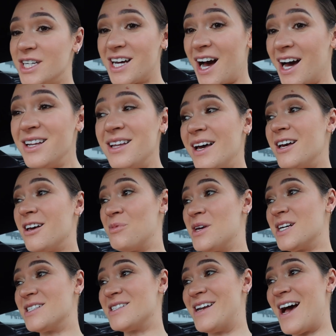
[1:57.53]
I kind of like
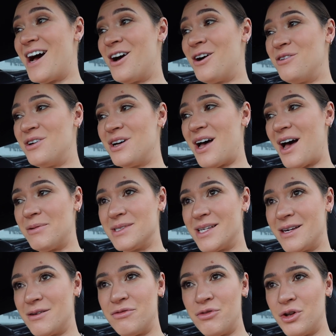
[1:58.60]
because now I was
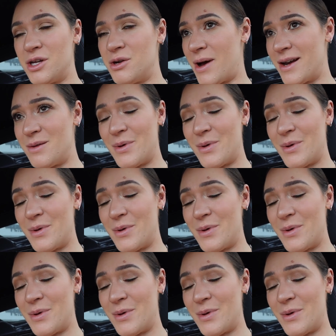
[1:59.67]
like fully ready